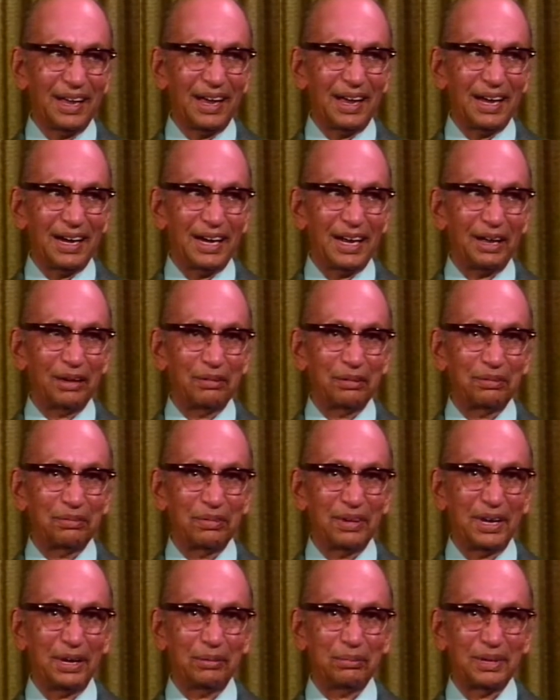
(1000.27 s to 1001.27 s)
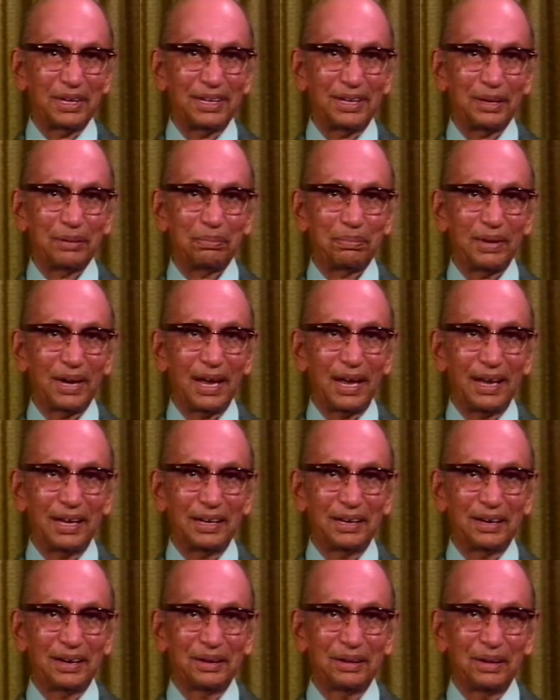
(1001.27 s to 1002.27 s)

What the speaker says: And I was very much surprised